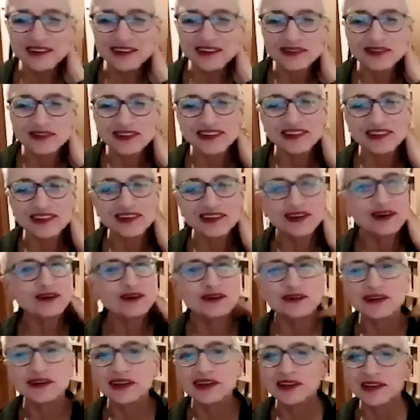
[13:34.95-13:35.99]
It was
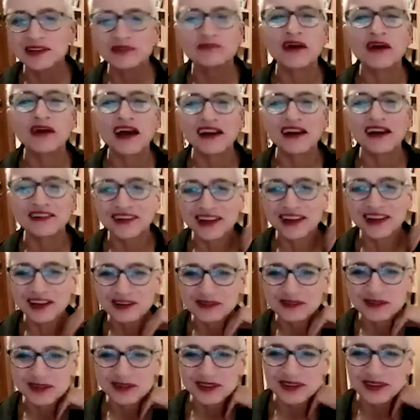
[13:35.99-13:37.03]
so inspiring
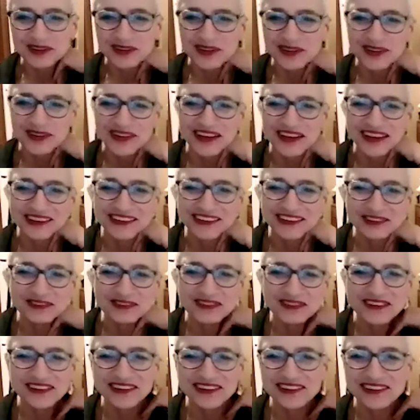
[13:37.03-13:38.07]
what you said. It
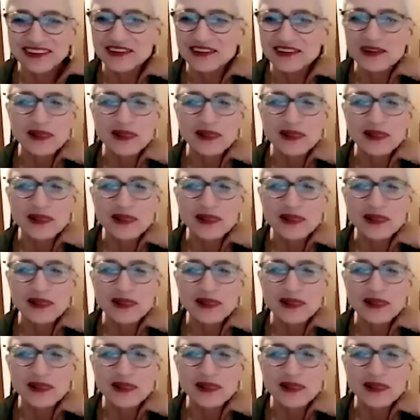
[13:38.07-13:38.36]
was